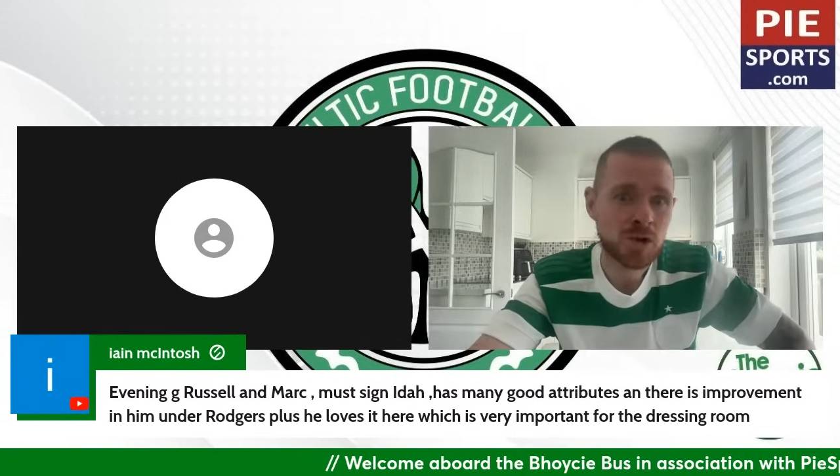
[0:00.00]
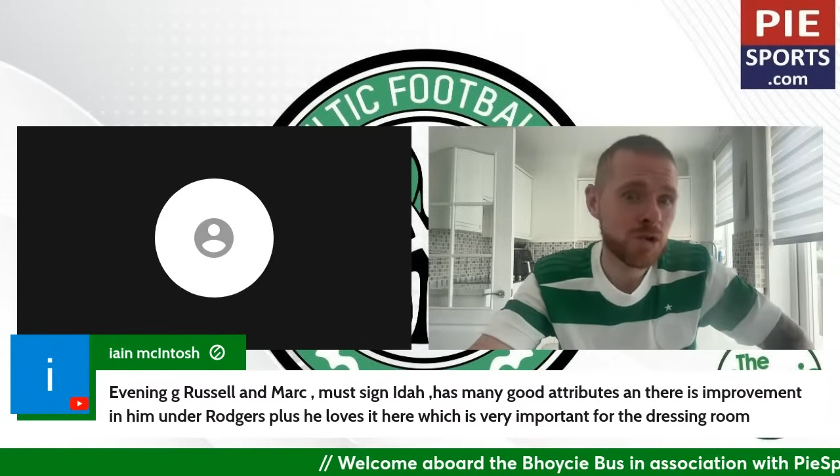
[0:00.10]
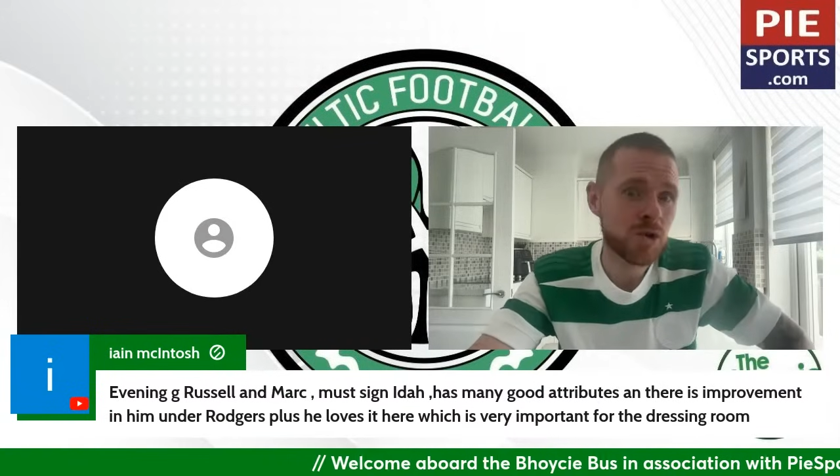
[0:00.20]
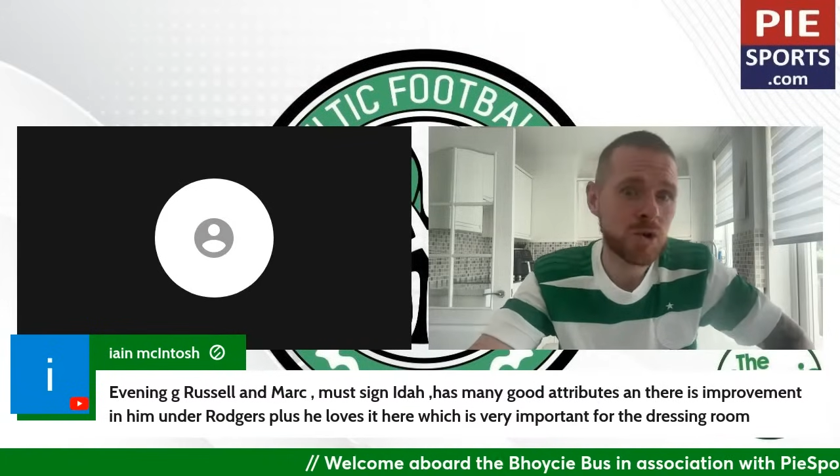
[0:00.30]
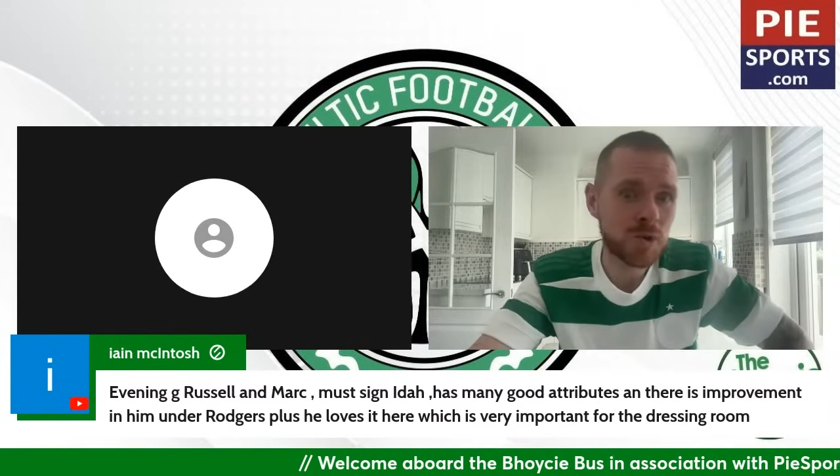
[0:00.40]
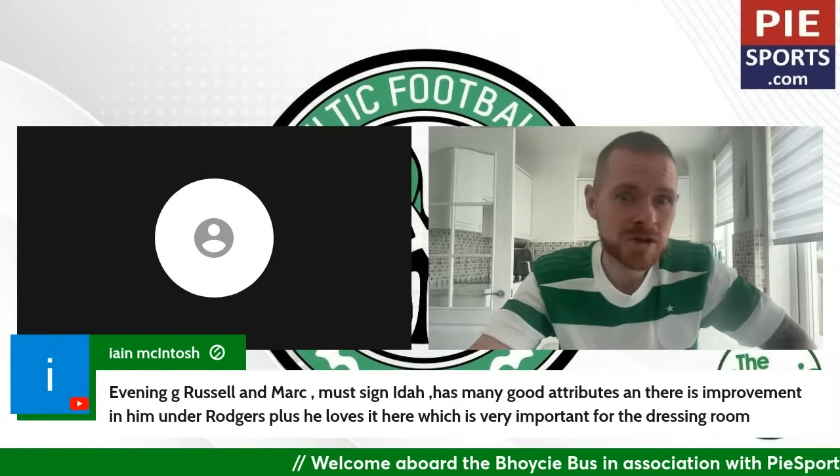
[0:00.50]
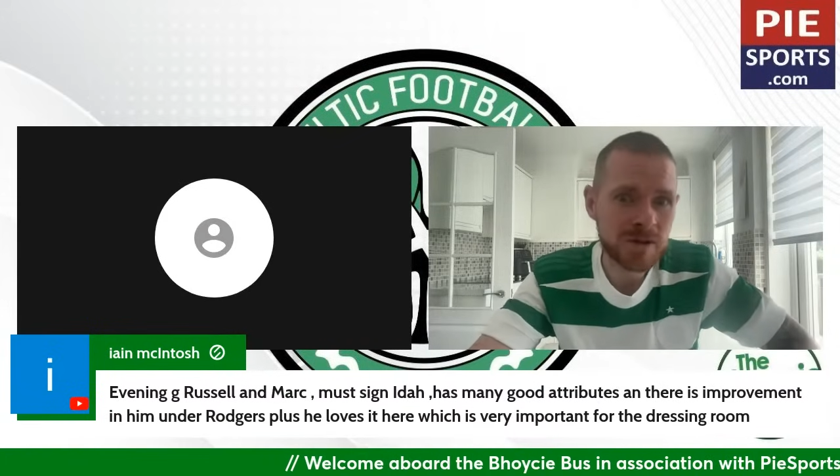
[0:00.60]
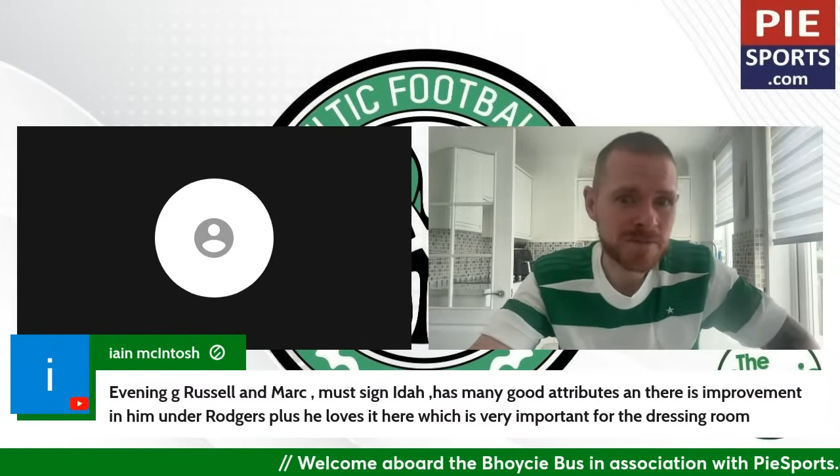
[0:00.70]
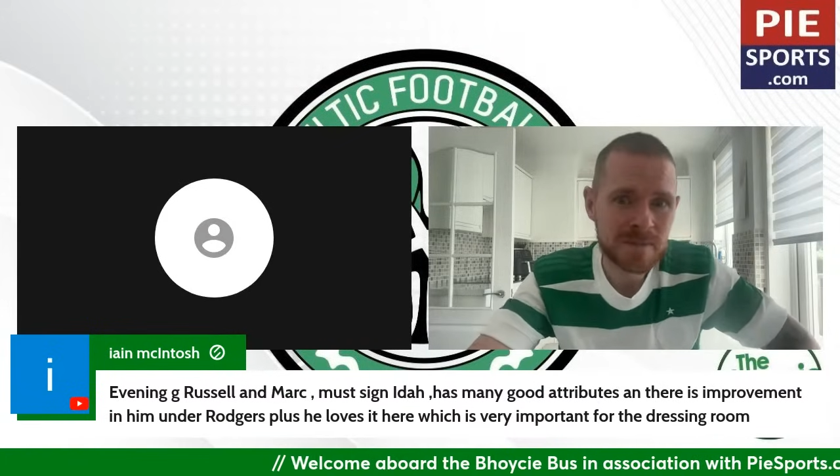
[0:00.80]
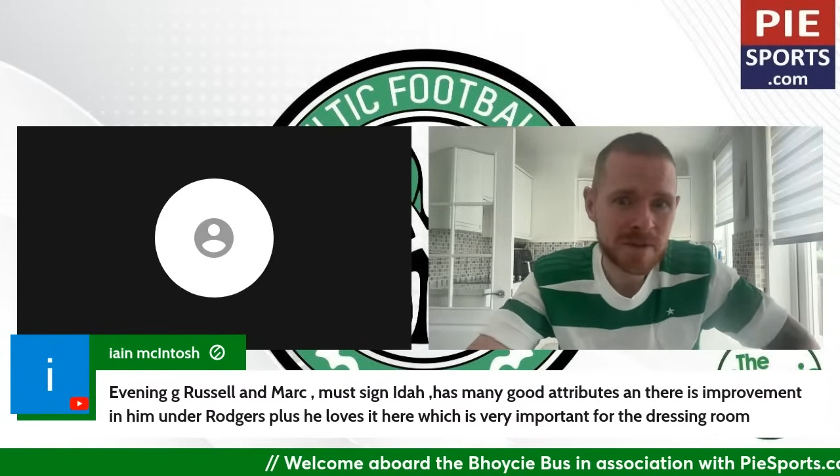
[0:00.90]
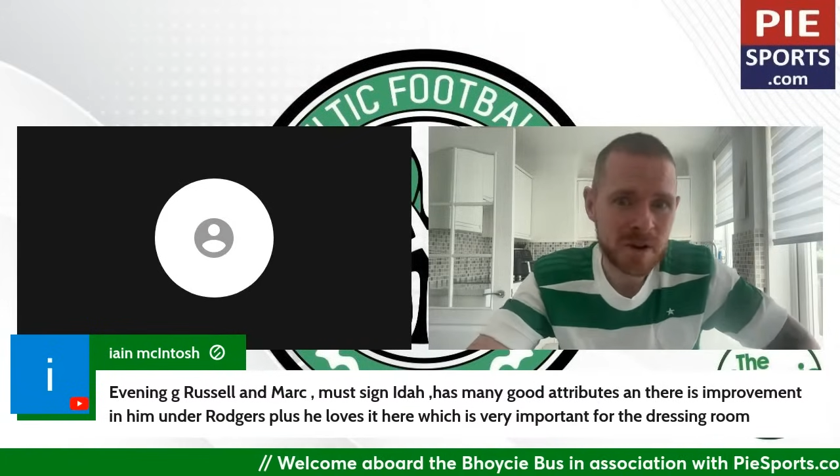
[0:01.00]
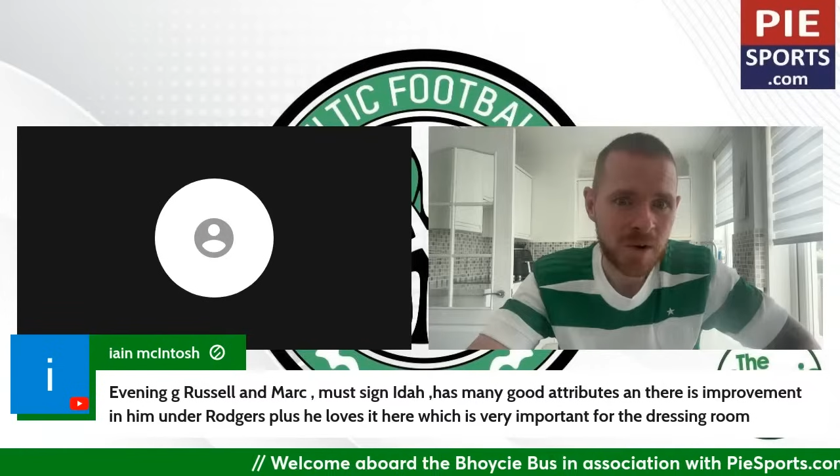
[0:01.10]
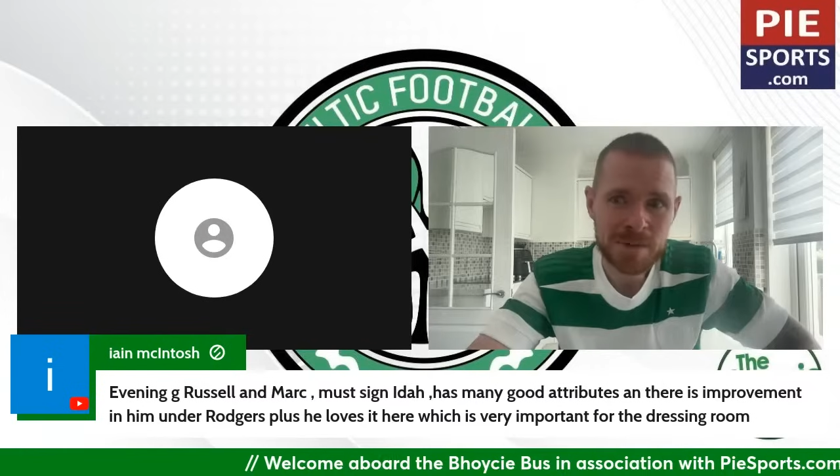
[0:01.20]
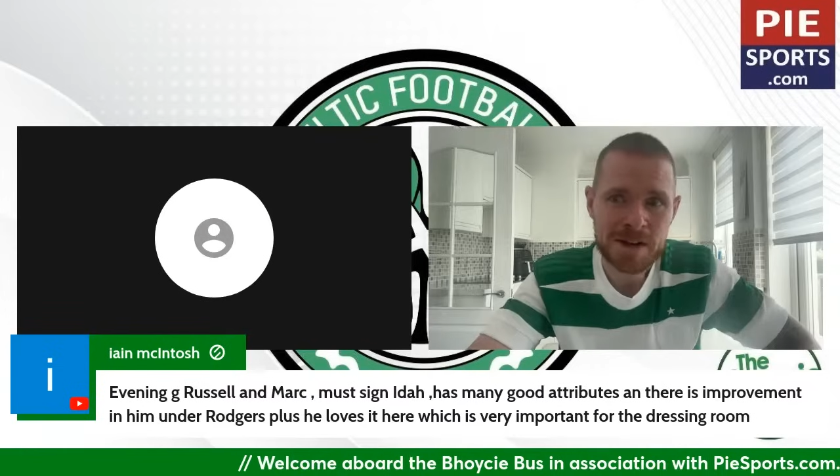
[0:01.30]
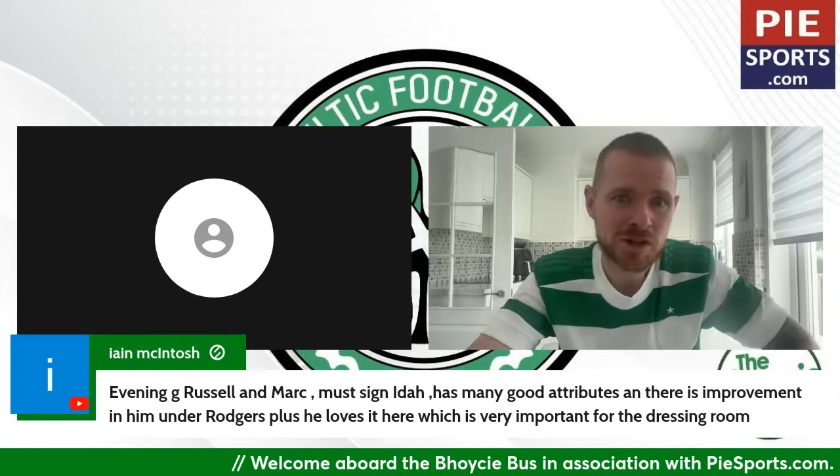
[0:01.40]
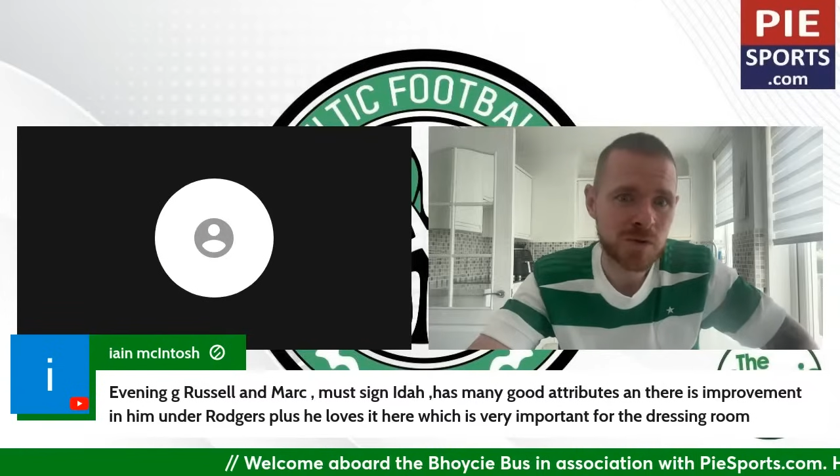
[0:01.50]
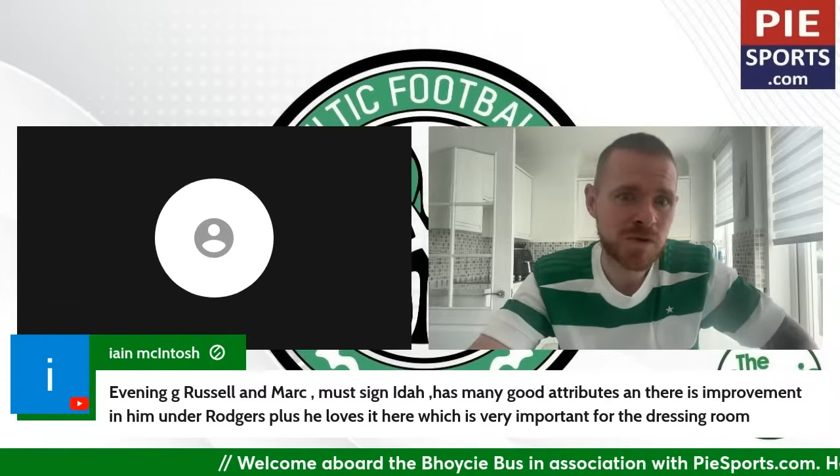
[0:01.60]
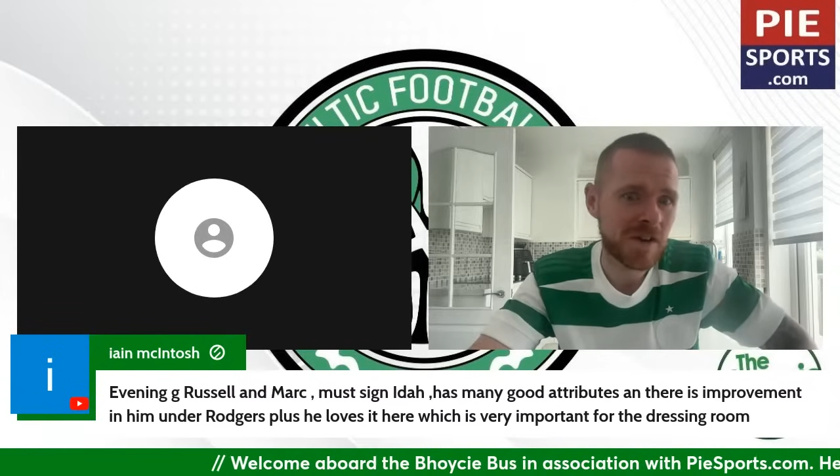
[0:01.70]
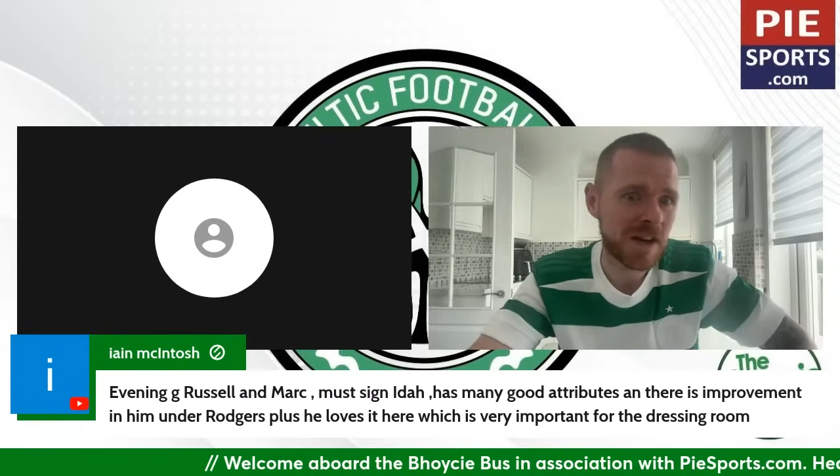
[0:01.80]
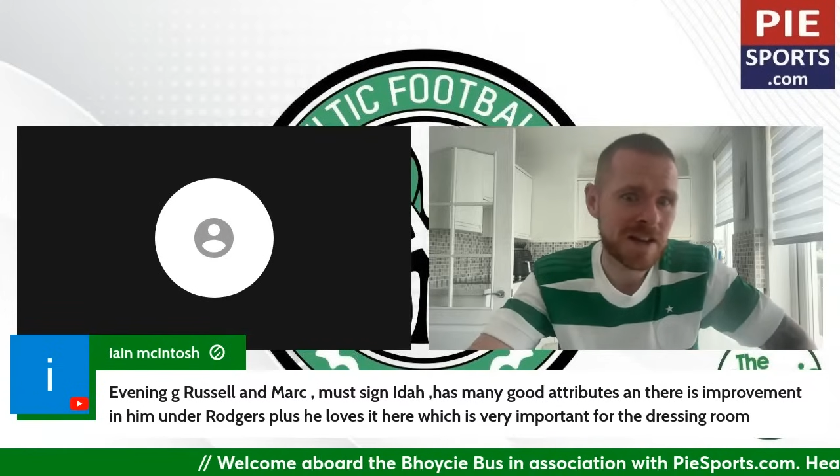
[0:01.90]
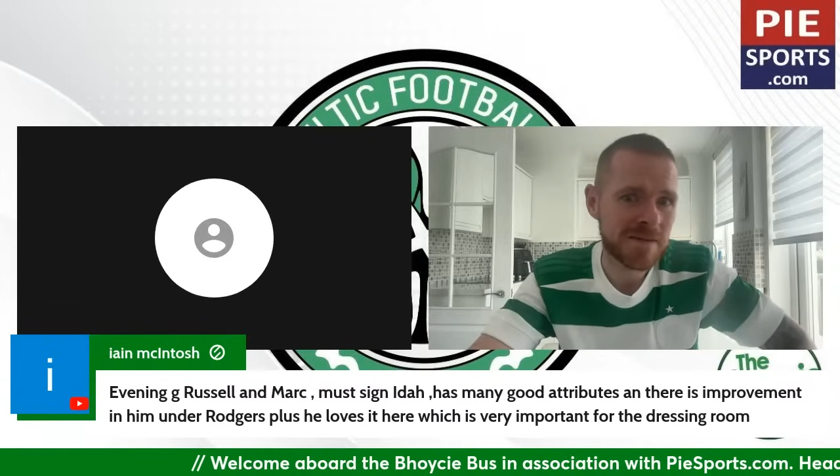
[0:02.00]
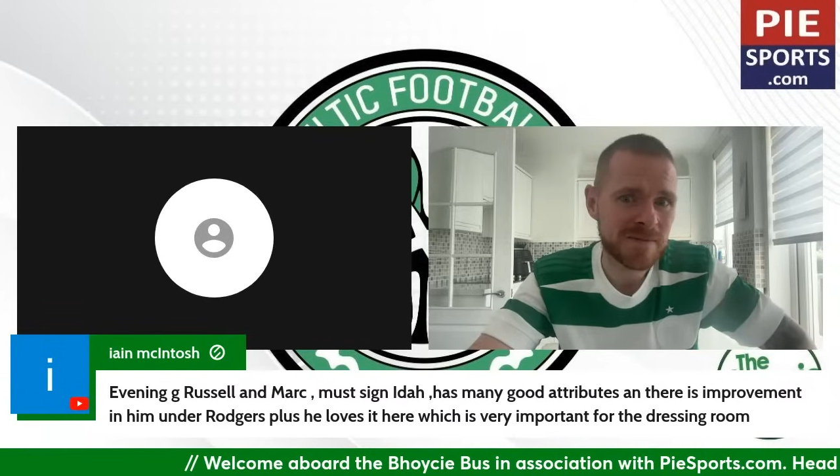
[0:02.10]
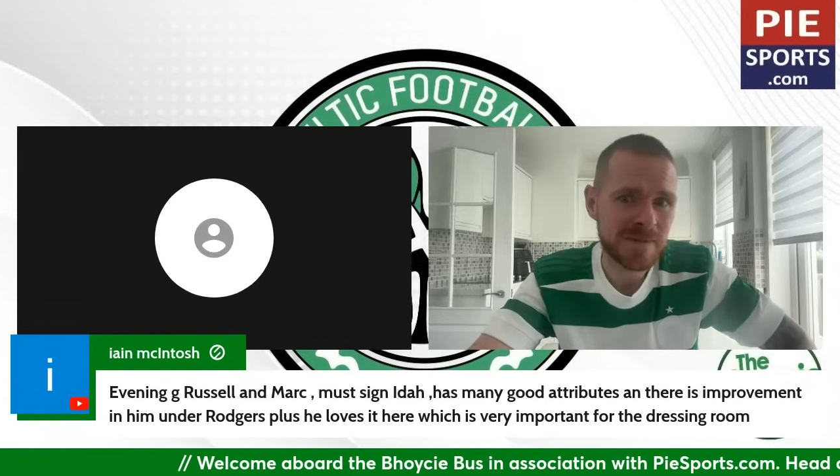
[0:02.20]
2 goals or he might score 30.